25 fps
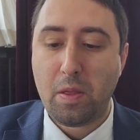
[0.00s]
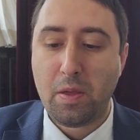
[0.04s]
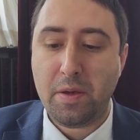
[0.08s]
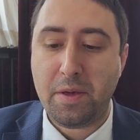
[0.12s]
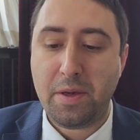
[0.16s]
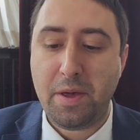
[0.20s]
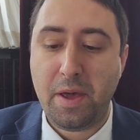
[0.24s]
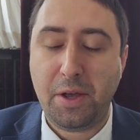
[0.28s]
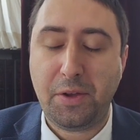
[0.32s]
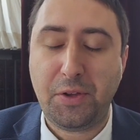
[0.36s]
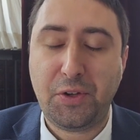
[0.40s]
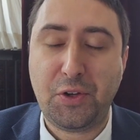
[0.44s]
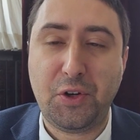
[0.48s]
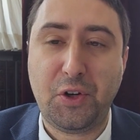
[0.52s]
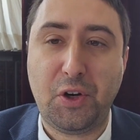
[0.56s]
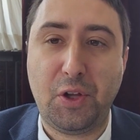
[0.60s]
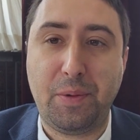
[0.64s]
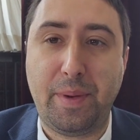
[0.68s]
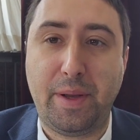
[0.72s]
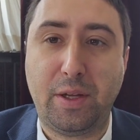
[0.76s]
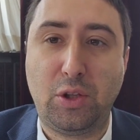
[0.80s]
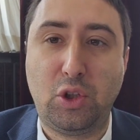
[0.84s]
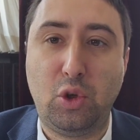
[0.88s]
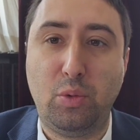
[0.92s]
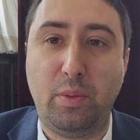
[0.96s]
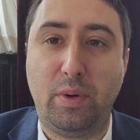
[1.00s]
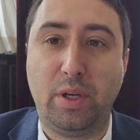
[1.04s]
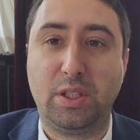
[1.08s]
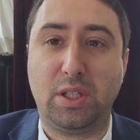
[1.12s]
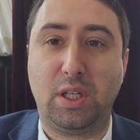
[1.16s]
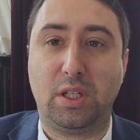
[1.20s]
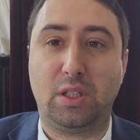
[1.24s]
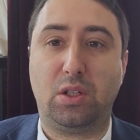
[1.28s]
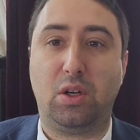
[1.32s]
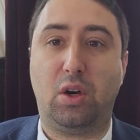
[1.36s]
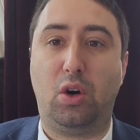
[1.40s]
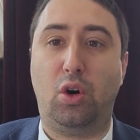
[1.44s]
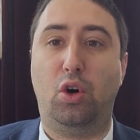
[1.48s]
yesterday about Tumas
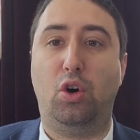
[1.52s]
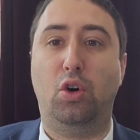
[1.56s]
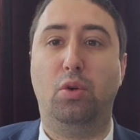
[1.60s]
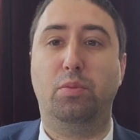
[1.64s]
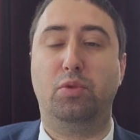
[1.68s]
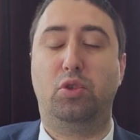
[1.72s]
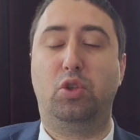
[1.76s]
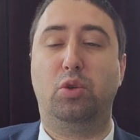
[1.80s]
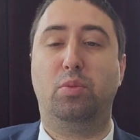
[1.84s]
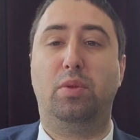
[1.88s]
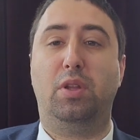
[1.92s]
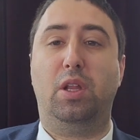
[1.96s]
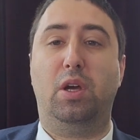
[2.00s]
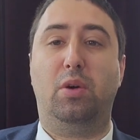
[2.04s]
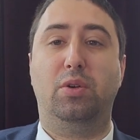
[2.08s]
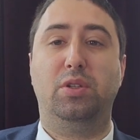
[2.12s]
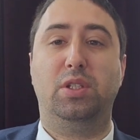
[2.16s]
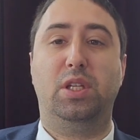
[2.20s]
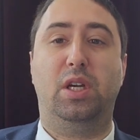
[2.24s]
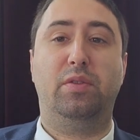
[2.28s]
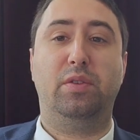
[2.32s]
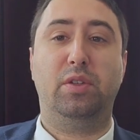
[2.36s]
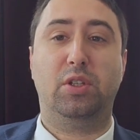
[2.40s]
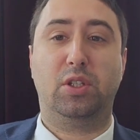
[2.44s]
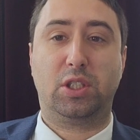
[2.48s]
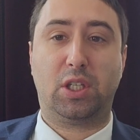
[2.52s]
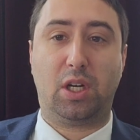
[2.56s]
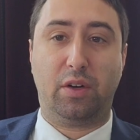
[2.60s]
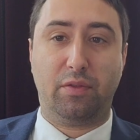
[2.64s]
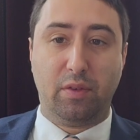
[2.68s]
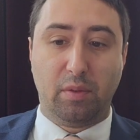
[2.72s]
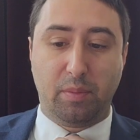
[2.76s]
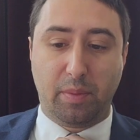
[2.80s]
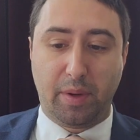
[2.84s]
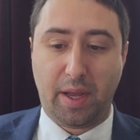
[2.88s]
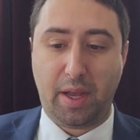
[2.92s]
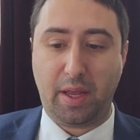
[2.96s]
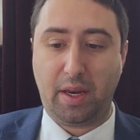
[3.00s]
at Tahom, Tumah that was never discovered
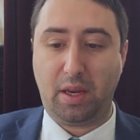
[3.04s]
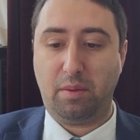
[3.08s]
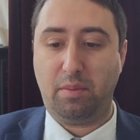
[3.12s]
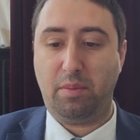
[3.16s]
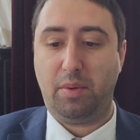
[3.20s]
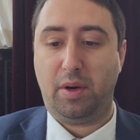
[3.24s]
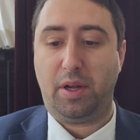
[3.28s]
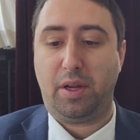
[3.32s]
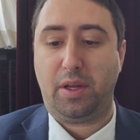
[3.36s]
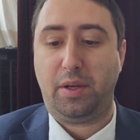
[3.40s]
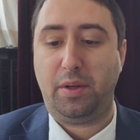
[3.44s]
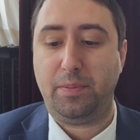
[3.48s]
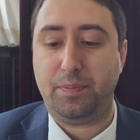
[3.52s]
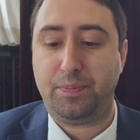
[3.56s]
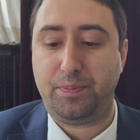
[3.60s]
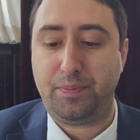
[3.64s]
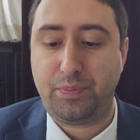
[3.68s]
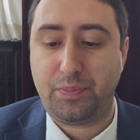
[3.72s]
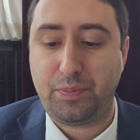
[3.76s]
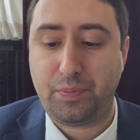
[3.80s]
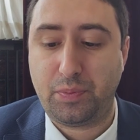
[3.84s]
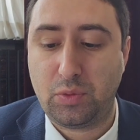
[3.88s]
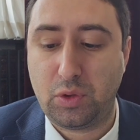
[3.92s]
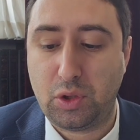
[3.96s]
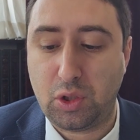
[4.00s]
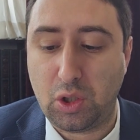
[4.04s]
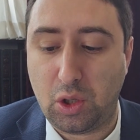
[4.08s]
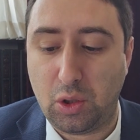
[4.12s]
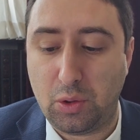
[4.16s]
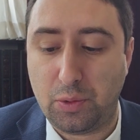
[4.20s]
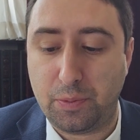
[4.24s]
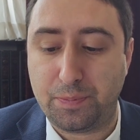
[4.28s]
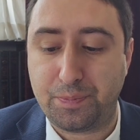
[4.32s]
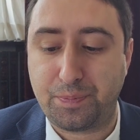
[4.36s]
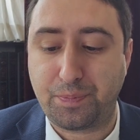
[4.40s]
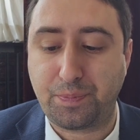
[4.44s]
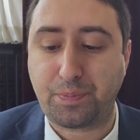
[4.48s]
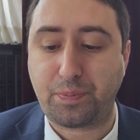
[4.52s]
by anybody.
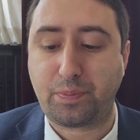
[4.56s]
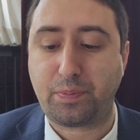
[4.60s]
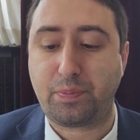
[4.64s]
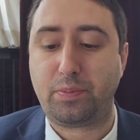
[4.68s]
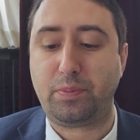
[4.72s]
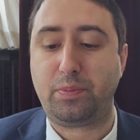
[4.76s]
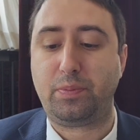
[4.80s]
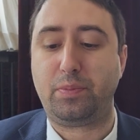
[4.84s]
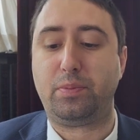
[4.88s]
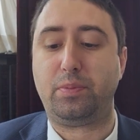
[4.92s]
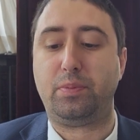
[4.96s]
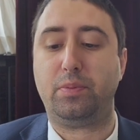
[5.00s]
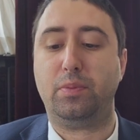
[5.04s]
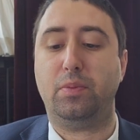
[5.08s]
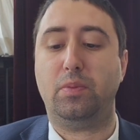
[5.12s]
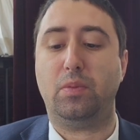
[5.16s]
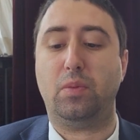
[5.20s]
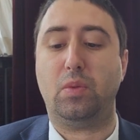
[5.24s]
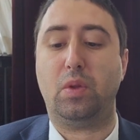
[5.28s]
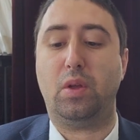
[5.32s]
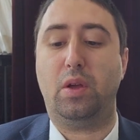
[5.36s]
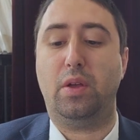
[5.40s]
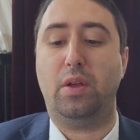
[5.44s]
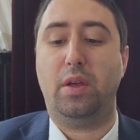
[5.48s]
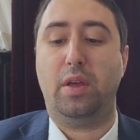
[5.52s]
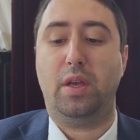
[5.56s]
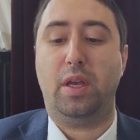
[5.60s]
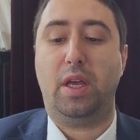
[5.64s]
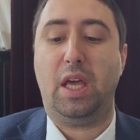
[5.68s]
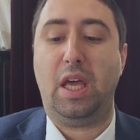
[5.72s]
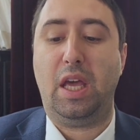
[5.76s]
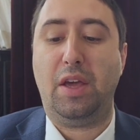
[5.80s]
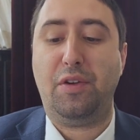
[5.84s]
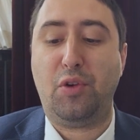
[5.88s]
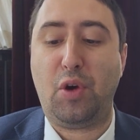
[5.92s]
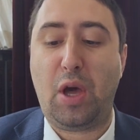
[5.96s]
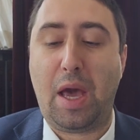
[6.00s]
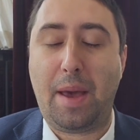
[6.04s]
So,
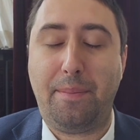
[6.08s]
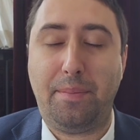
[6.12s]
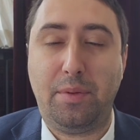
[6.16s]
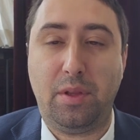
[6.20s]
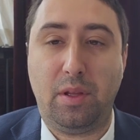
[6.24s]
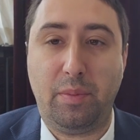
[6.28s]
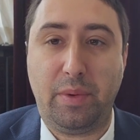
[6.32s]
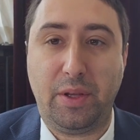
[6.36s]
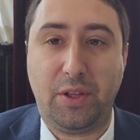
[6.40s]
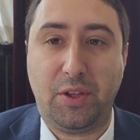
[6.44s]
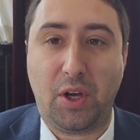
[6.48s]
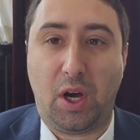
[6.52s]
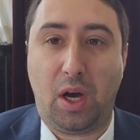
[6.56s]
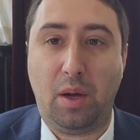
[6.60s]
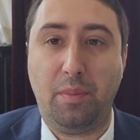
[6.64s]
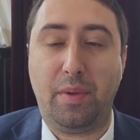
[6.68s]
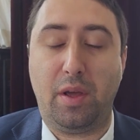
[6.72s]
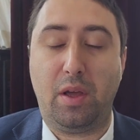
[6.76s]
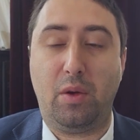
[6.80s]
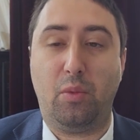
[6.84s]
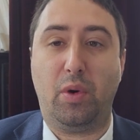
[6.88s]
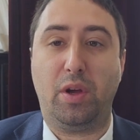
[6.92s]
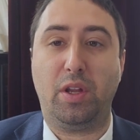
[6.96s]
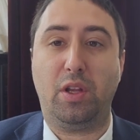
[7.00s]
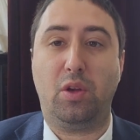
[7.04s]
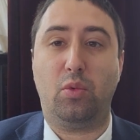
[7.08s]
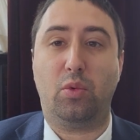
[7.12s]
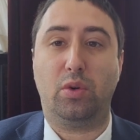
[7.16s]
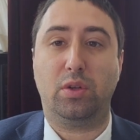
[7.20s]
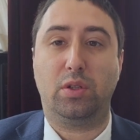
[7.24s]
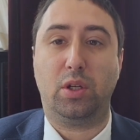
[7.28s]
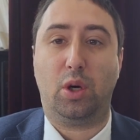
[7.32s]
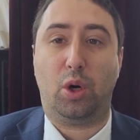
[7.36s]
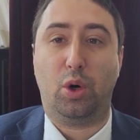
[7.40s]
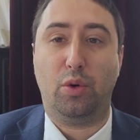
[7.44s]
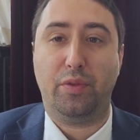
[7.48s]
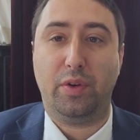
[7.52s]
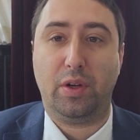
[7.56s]
if you happen to be Tameh when you were
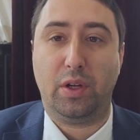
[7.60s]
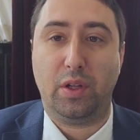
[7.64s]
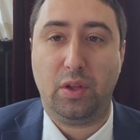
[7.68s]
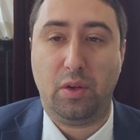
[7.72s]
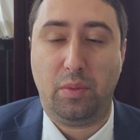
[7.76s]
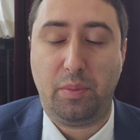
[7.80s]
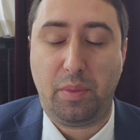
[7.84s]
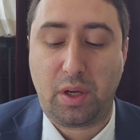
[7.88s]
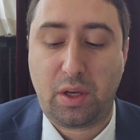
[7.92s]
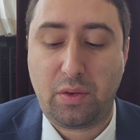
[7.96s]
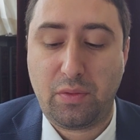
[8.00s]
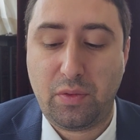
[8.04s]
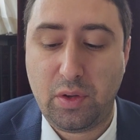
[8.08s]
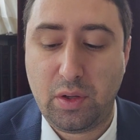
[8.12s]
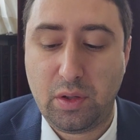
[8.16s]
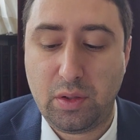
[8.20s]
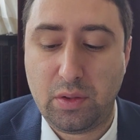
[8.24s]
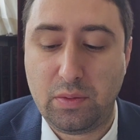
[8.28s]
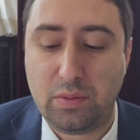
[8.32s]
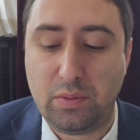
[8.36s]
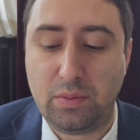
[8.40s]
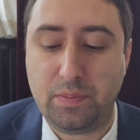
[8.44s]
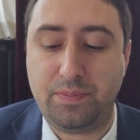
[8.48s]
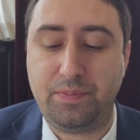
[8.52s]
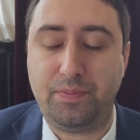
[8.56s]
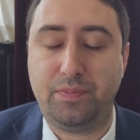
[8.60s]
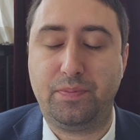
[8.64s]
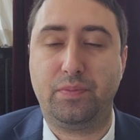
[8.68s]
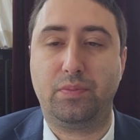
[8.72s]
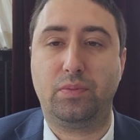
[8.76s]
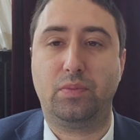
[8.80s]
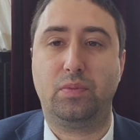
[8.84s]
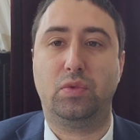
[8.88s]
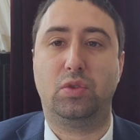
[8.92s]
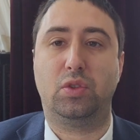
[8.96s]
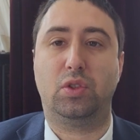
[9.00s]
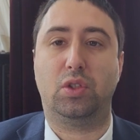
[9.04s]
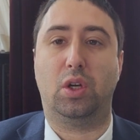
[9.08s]
Tovel in the mikvah,
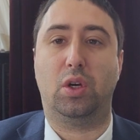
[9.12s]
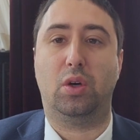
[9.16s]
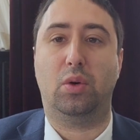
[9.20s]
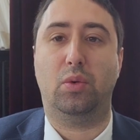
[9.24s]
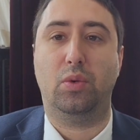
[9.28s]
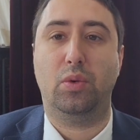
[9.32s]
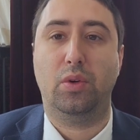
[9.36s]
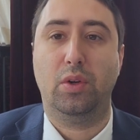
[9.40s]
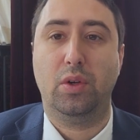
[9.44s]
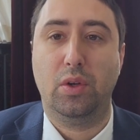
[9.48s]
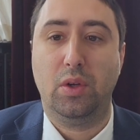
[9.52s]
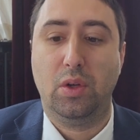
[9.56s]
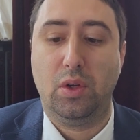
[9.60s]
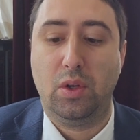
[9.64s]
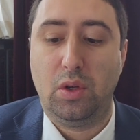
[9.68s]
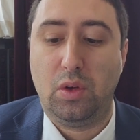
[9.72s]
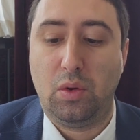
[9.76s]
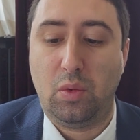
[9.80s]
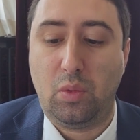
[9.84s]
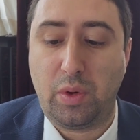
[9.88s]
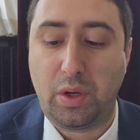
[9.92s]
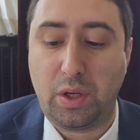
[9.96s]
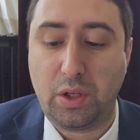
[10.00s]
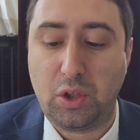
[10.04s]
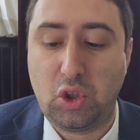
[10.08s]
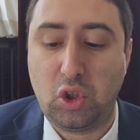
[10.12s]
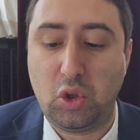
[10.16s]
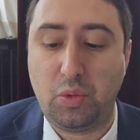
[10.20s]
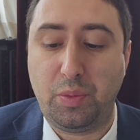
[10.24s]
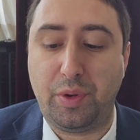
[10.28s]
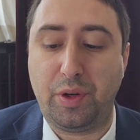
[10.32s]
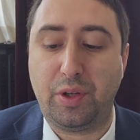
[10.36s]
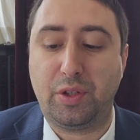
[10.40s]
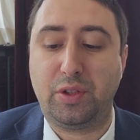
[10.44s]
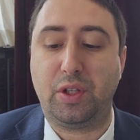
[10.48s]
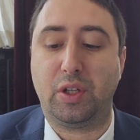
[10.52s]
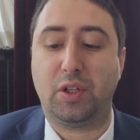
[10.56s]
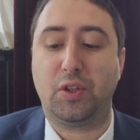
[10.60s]
so we assume you're
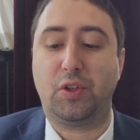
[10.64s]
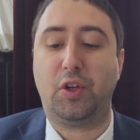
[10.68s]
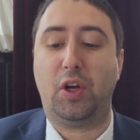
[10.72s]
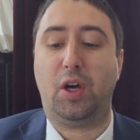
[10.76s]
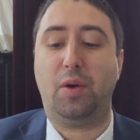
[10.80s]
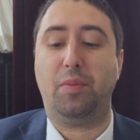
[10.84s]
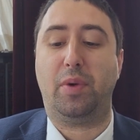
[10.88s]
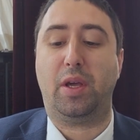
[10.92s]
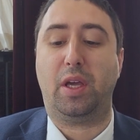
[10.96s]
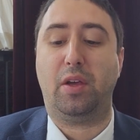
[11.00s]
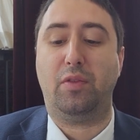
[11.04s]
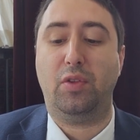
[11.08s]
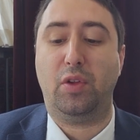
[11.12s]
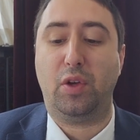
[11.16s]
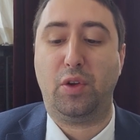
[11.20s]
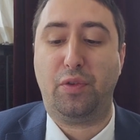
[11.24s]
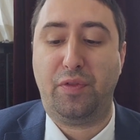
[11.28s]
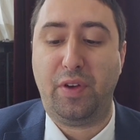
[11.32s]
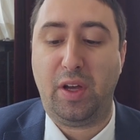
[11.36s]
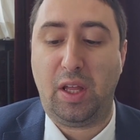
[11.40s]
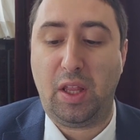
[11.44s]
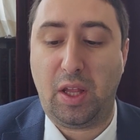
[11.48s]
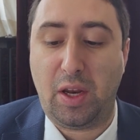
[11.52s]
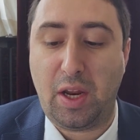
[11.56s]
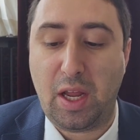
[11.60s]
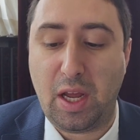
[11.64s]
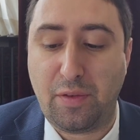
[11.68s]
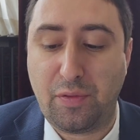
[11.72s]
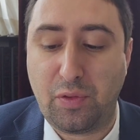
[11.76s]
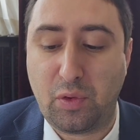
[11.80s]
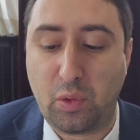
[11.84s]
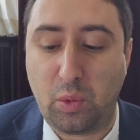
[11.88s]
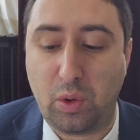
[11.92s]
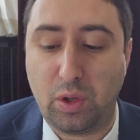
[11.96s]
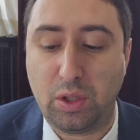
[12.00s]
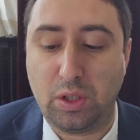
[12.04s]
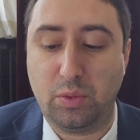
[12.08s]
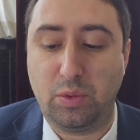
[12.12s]
still Tameh, even though you found that
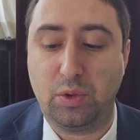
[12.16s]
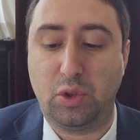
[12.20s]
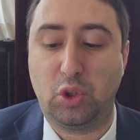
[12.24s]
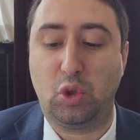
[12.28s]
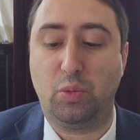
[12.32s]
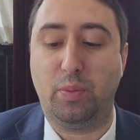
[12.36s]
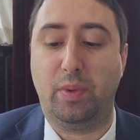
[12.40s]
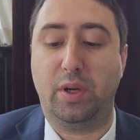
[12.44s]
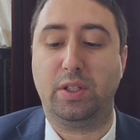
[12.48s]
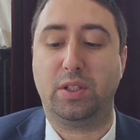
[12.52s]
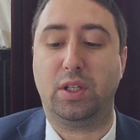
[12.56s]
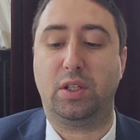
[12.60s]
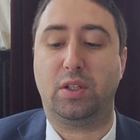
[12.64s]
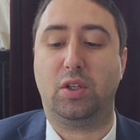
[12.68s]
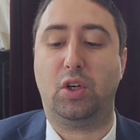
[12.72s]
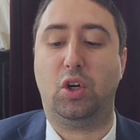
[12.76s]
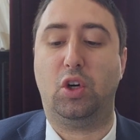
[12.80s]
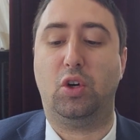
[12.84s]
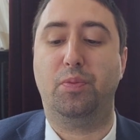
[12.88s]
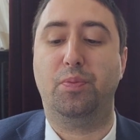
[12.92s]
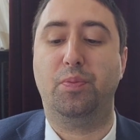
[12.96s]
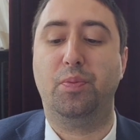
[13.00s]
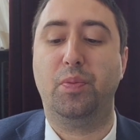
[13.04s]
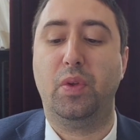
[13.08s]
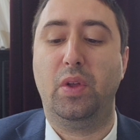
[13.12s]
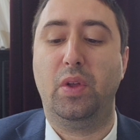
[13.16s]
afterwards it was Tumas at Tahom.